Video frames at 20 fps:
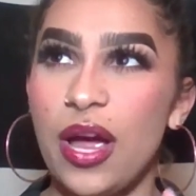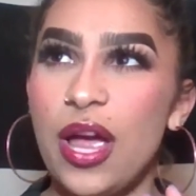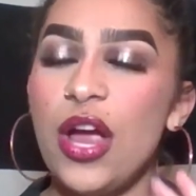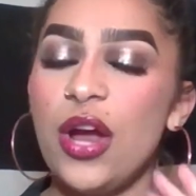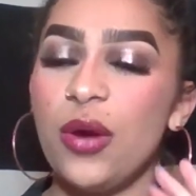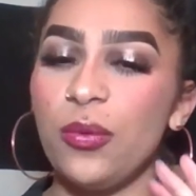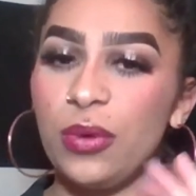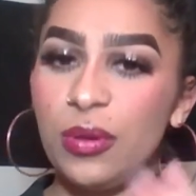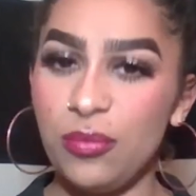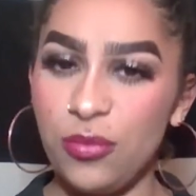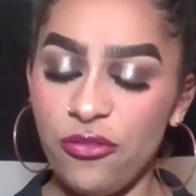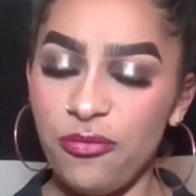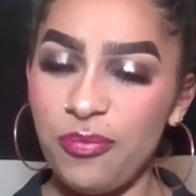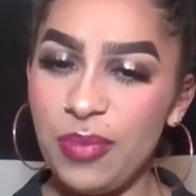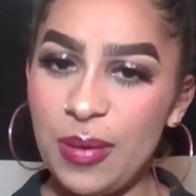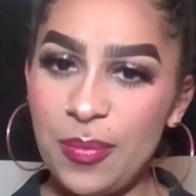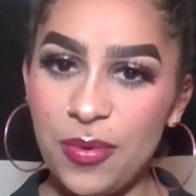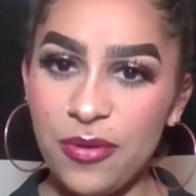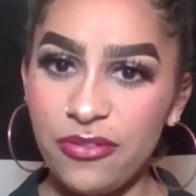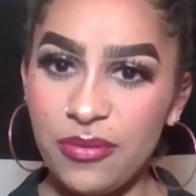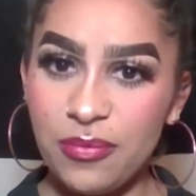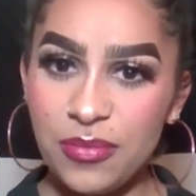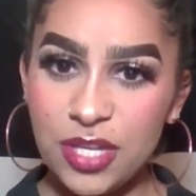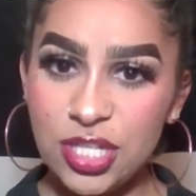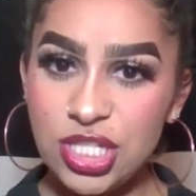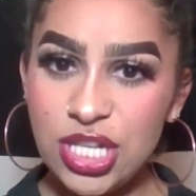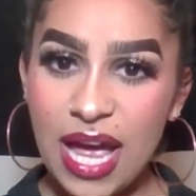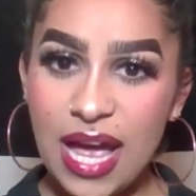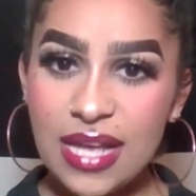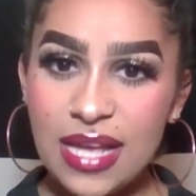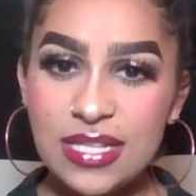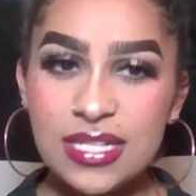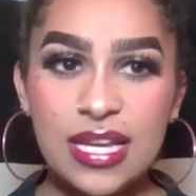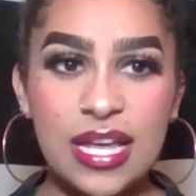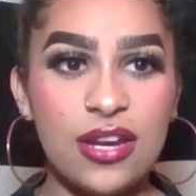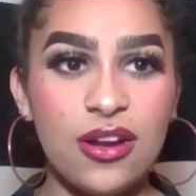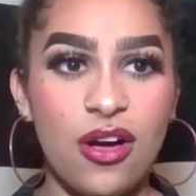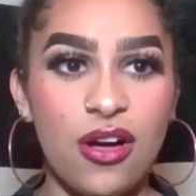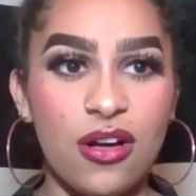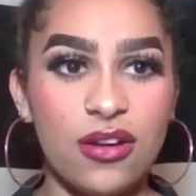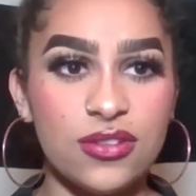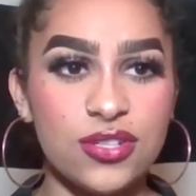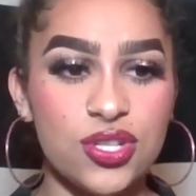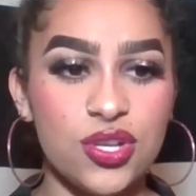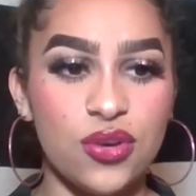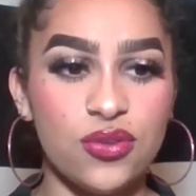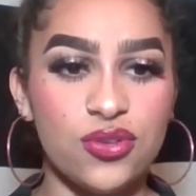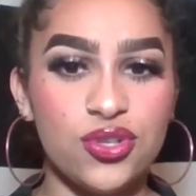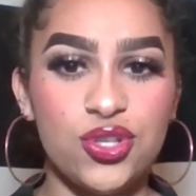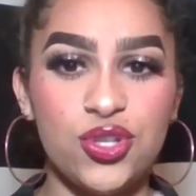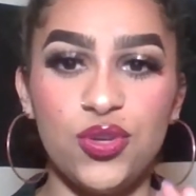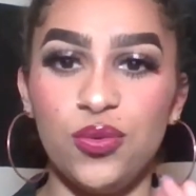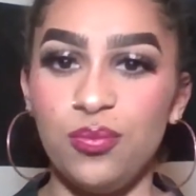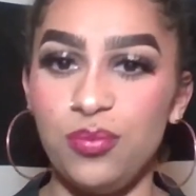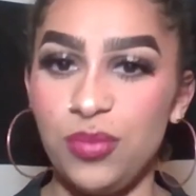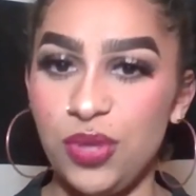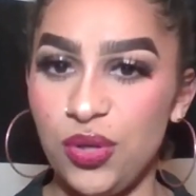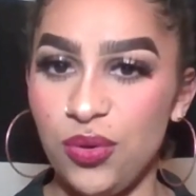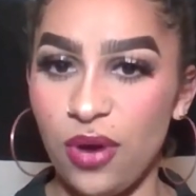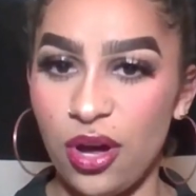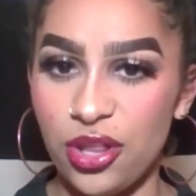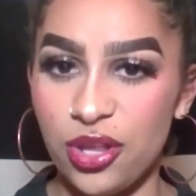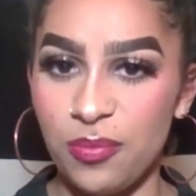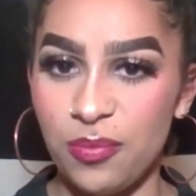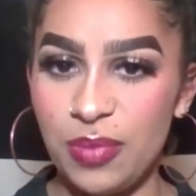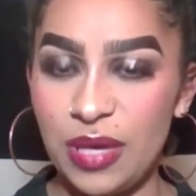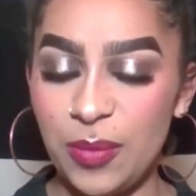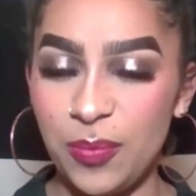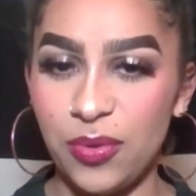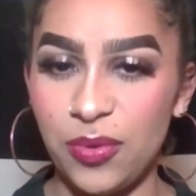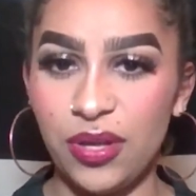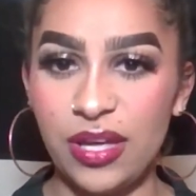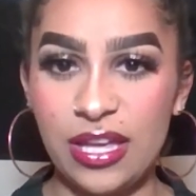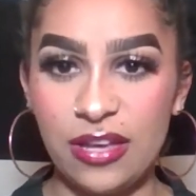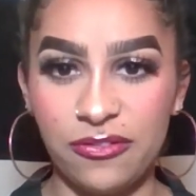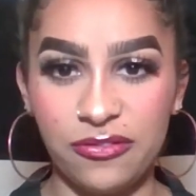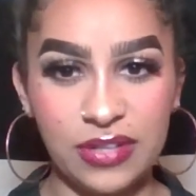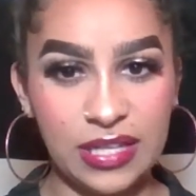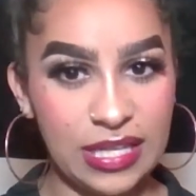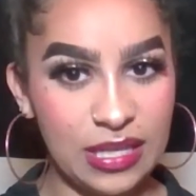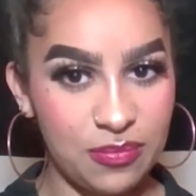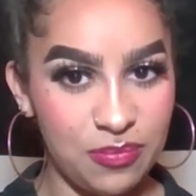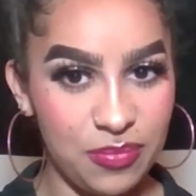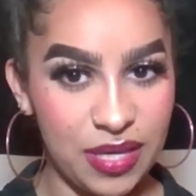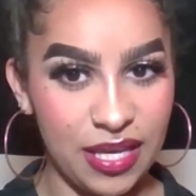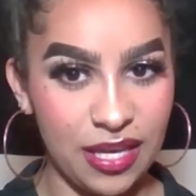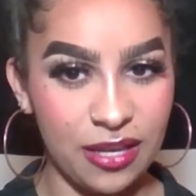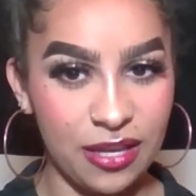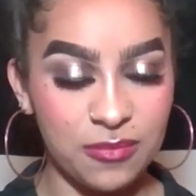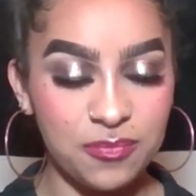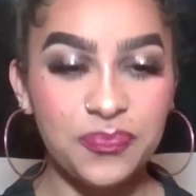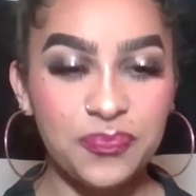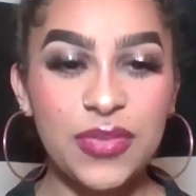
remove people from the chat and also to mute other people if need be.